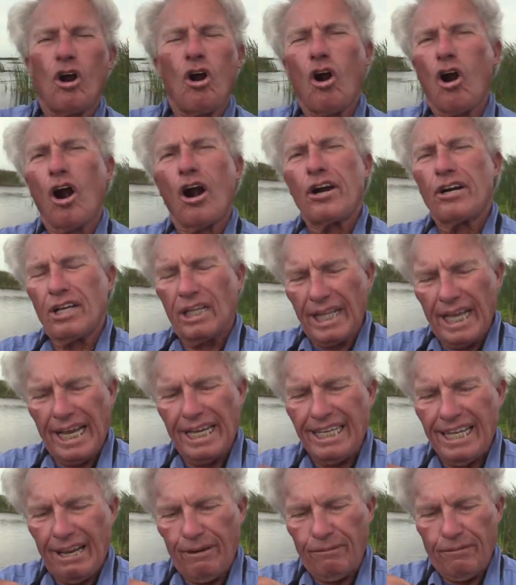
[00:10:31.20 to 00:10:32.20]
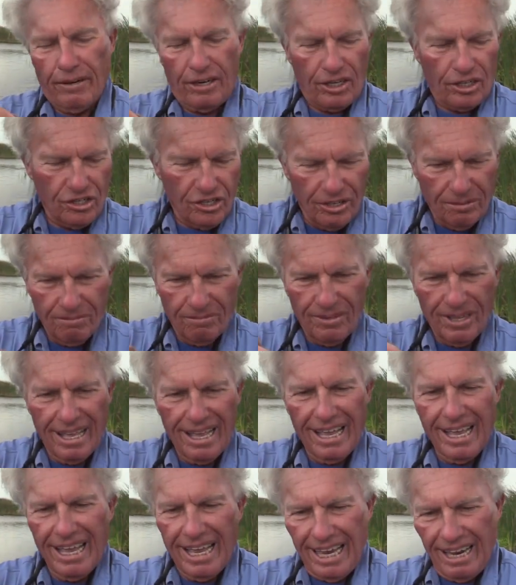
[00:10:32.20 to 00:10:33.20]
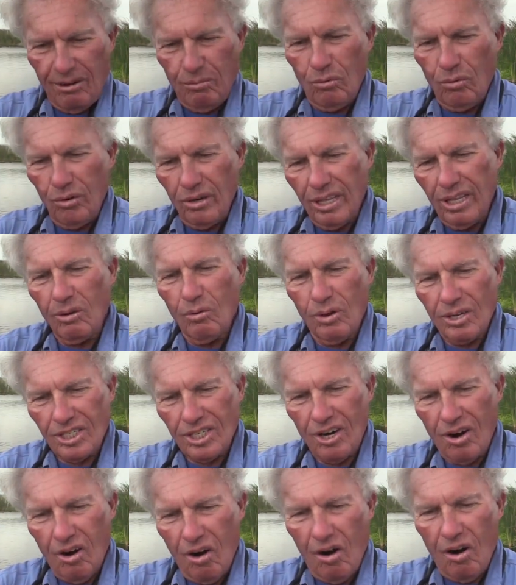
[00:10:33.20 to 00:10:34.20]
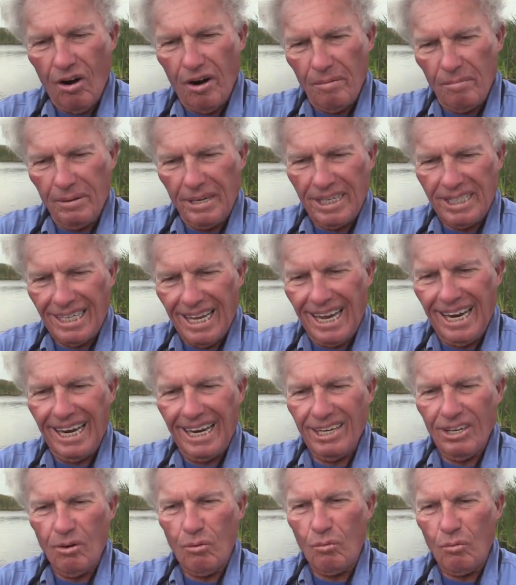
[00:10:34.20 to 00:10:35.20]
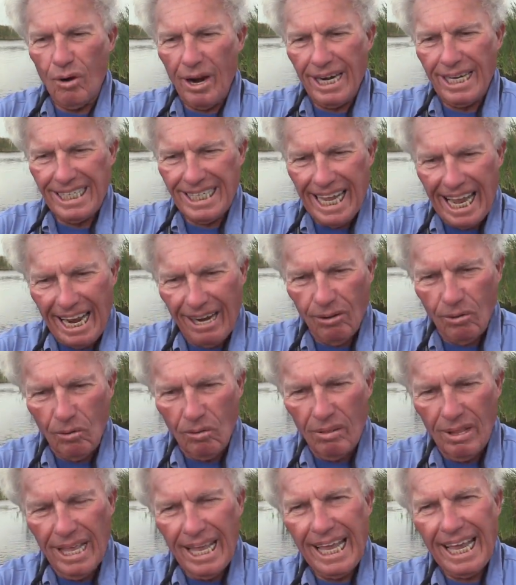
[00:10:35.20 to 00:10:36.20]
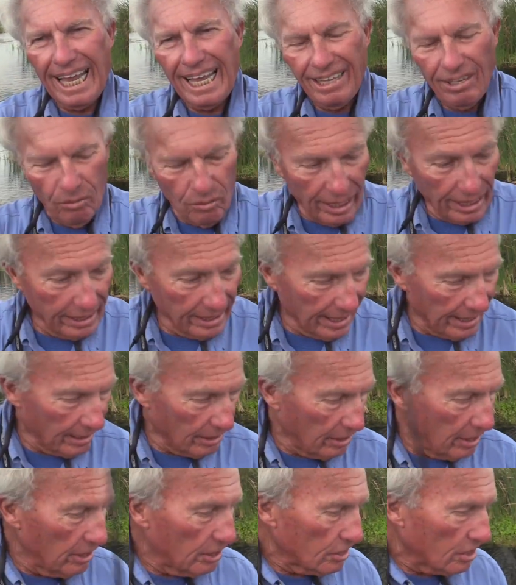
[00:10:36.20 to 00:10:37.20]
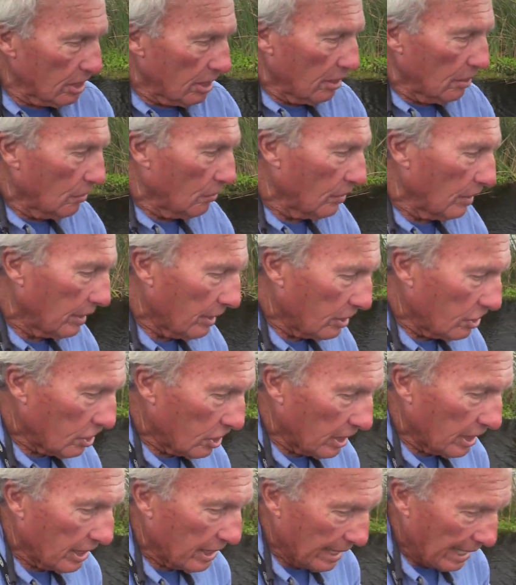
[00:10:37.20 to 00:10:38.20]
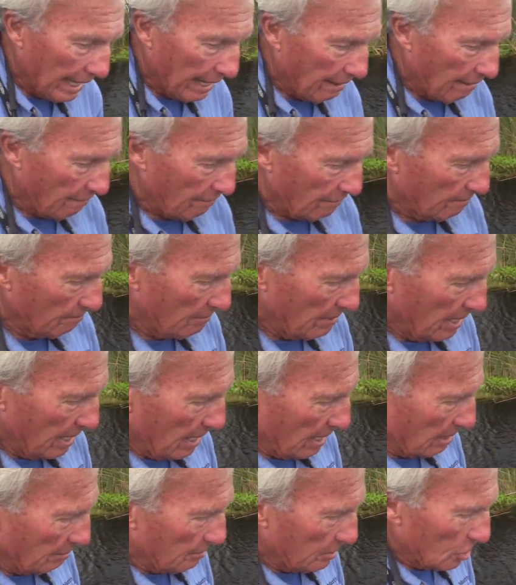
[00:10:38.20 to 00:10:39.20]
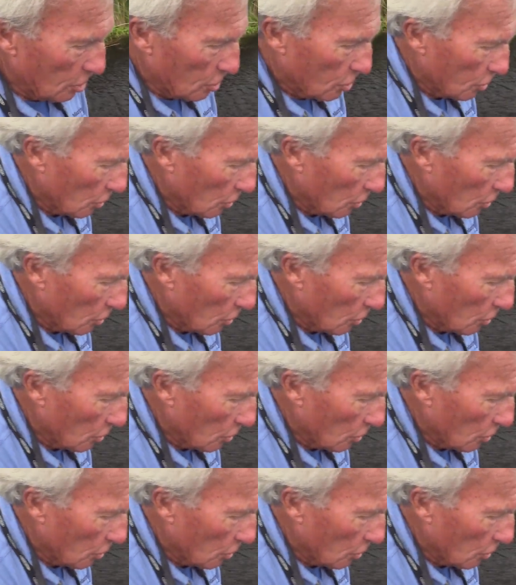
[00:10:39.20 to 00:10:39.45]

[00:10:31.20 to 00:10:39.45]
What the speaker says: hard to land that fish. It really wasn't hard because I had the right tackle and the right thing. And here's another thing that you need to have. Let me just